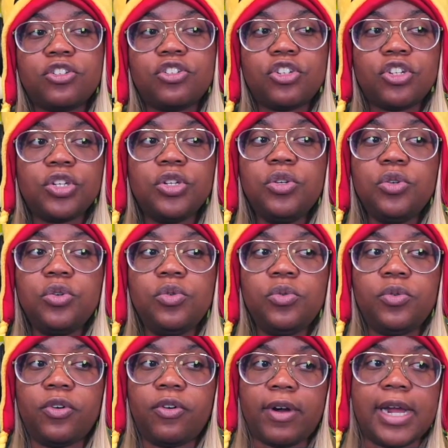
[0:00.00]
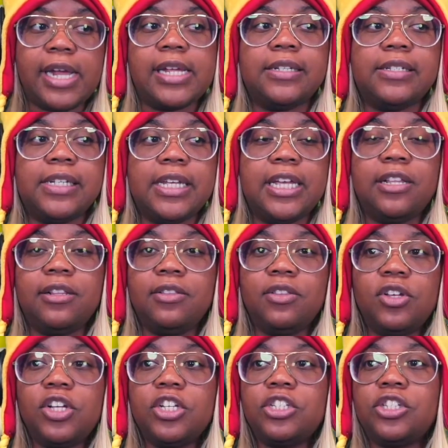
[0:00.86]
too great. It
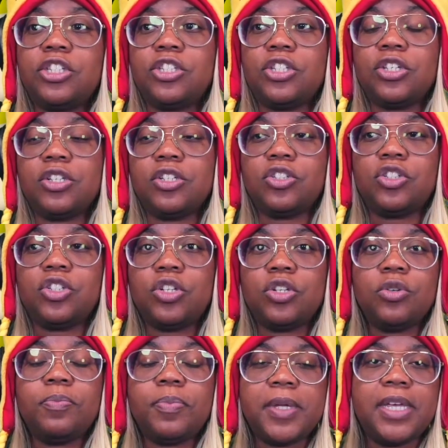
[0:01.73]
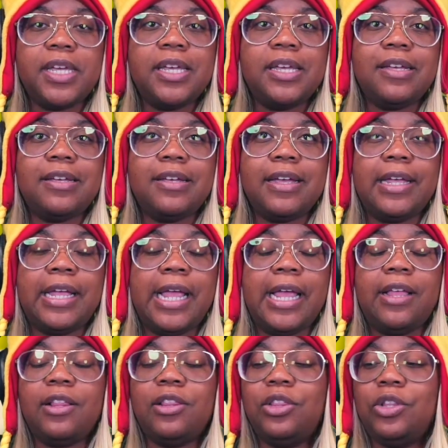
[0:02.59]
looks to be,
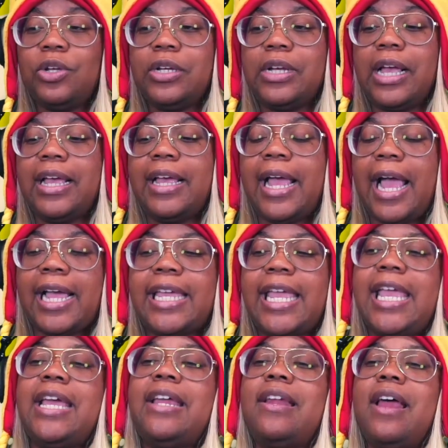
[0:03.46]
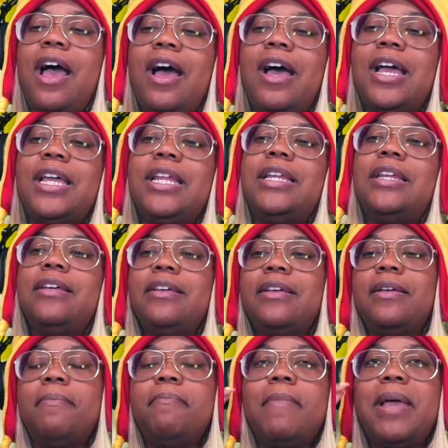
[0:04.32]
I
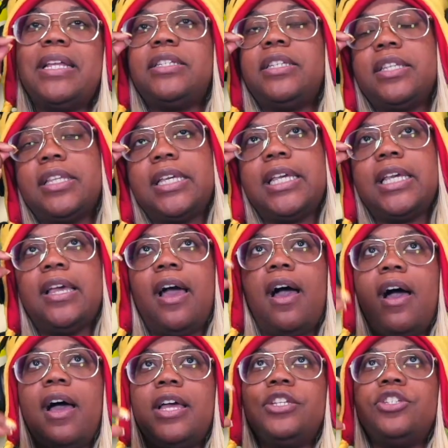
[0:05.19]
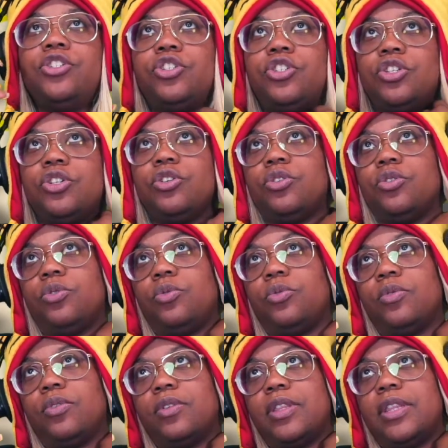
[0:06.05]
can't mentally
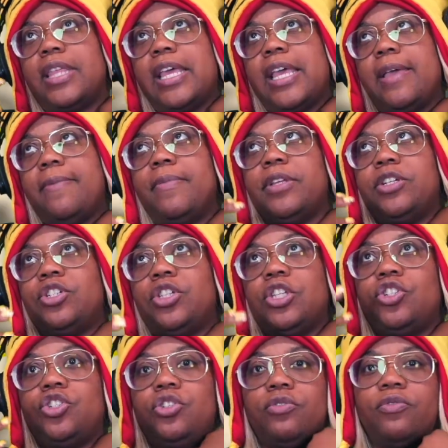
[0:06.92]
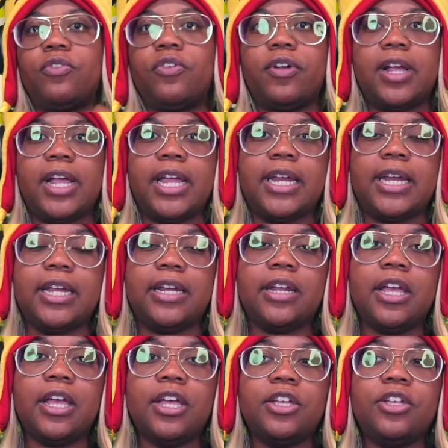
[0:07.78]
undo the image that you've
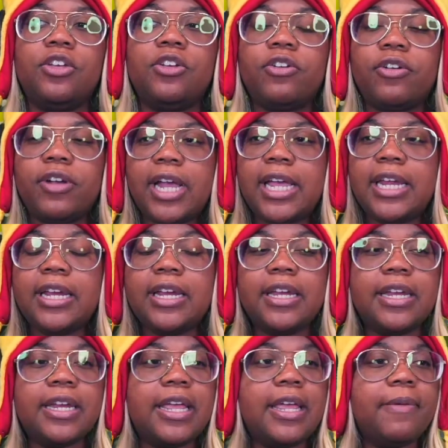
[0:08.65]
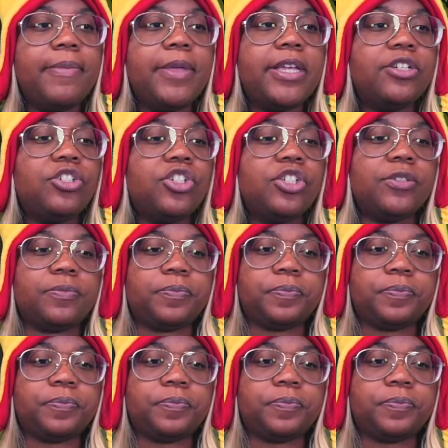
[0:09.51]
created. You created an image